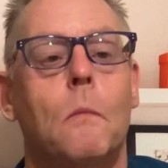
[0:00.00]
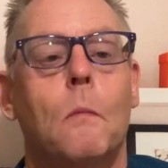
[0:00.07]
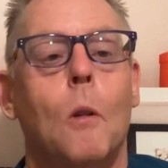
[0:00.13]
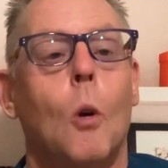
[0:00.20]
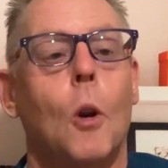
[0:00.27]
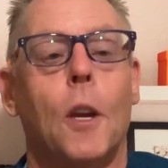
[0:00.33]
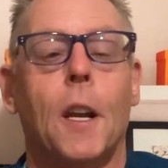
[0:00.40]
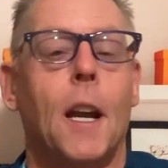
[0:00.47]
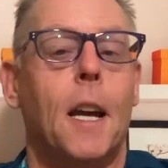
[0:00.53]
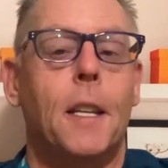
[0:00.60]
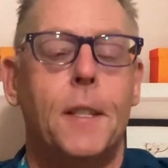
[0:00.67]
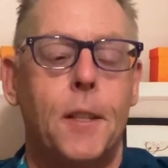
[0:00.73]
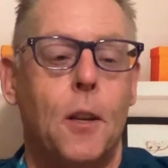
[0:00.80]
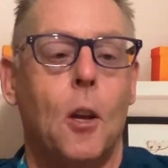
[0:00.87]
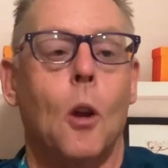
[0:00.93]

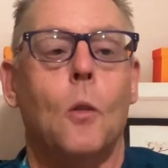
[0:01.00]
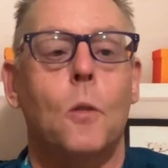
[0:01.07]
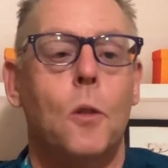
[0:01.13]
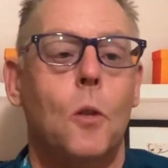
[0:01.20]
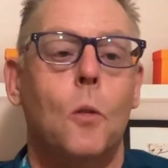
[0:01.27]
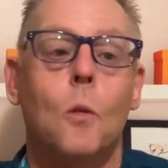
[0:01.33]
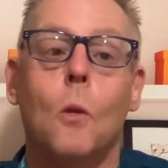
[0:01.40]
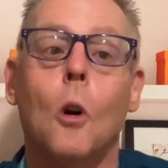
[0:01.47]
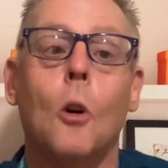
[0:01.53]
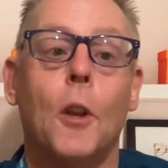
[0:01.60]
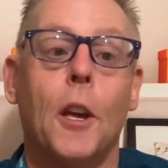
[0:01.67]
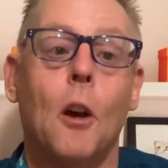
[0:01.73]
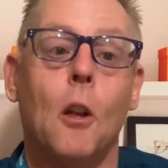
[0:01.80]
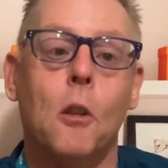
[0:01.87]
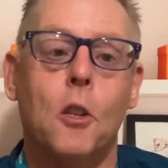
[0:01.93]
organised to go to
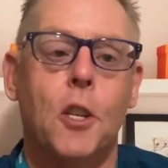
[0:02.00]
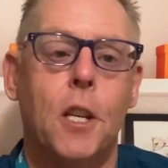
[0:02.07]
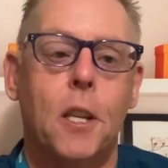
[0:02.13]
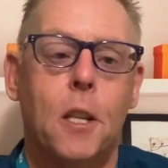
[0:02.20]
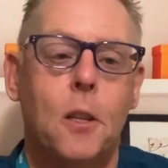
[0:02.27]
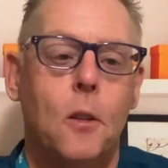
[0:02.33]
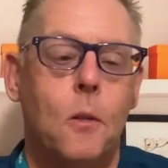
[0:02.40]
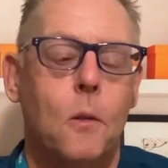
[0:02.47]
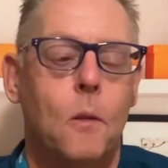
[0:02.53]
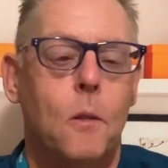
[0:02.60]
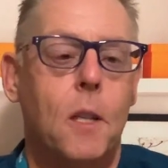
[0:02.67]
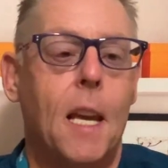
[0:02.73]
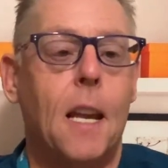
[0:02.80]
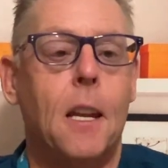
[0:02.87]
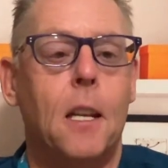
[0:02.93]
audiology to, to
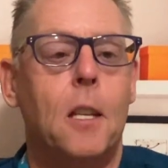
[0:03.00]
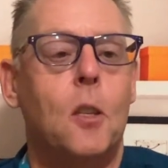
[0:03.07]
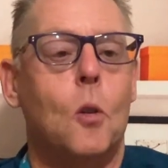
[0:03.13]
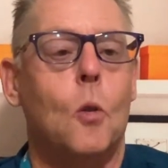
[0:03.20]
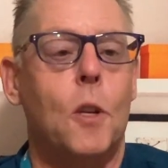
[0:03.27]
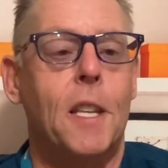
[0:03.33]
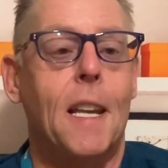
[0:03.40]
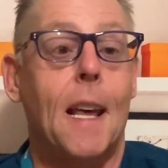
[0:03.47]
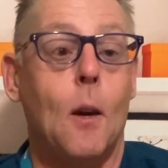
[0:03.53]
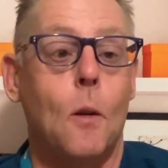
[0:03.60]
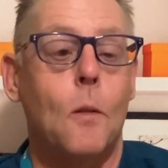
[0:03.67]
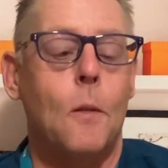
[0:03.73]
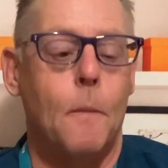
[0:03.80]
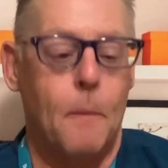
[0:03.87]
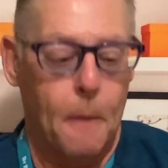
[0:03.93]
get it sorted
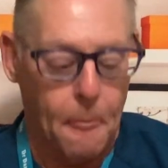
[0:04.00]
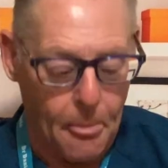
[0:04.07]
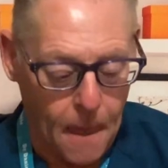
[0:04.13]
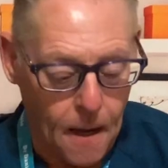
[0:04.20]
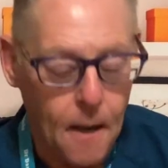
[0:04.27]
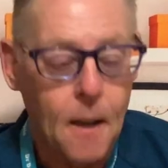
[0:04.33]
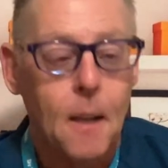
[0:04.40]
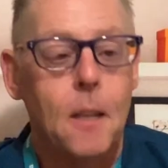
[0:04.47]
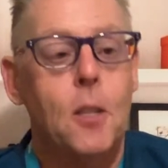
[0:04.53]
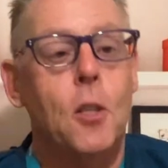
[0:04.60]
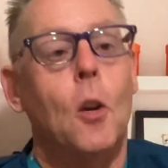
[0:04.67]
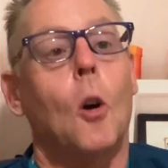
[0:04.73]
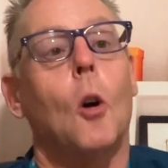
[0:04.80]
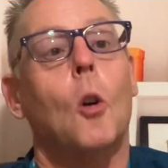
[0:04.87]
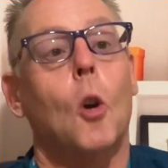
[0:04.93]
out.
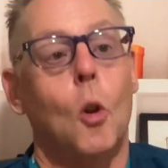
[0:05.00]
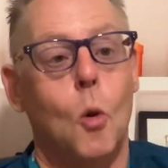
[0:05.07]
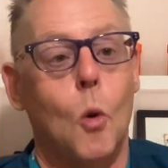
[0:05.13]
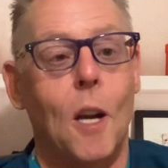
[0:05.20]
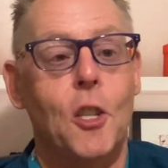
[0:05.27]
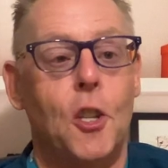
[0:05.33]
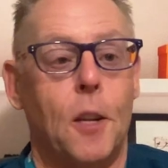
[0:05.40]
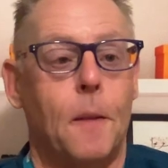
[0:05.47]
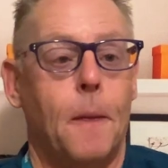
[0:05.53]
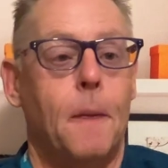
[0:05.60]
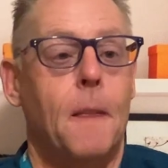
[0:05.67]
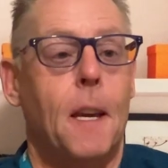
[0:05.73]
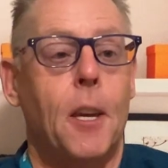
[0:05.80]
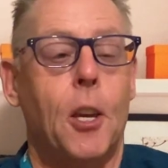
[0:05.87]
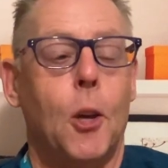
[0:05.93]
So good question,
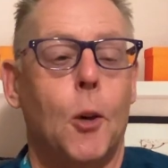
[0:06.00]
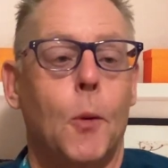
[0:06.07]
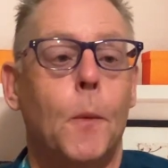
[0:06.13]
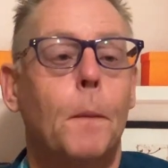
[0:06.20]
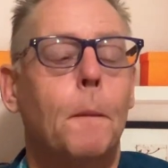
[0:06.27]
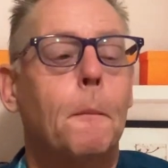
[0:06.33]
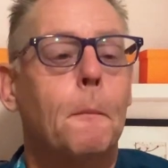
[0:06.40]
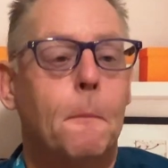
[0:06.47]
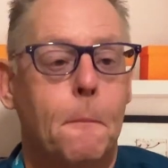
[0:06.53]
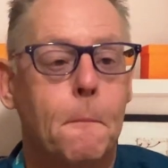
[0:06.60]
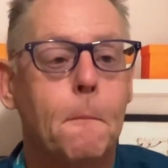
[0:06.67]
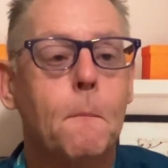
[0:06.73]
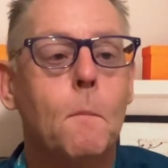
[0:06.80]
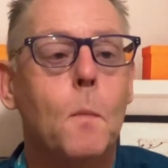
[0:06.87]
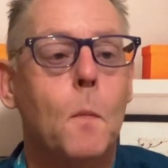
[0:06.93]
thank you. Yeah,
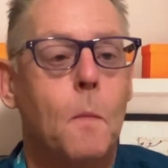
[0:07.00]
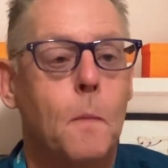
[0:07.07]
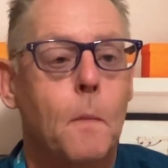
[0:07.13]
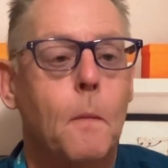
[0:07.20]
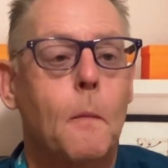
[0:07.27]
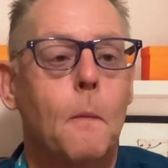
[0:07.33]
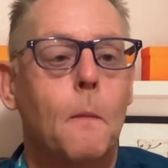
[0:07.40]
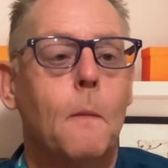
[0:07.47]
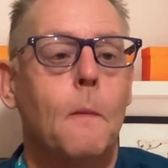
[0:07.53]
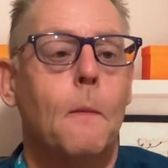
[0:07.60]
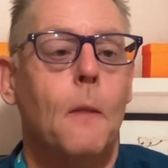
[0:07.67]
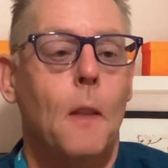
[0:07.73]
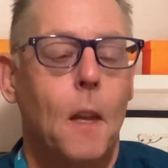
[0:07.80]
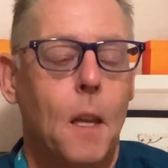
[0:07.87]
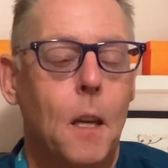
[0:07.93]
and also that makes me
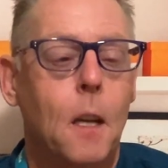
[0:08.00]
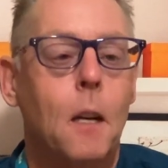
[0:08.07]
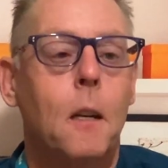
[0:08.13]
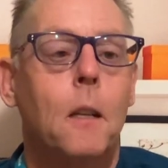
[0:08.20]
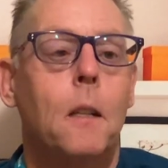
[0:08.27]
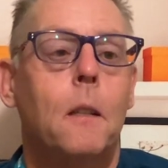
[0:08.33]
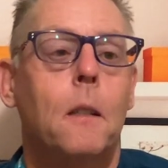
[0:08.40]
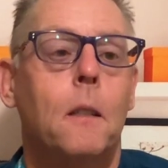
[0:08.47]
think um,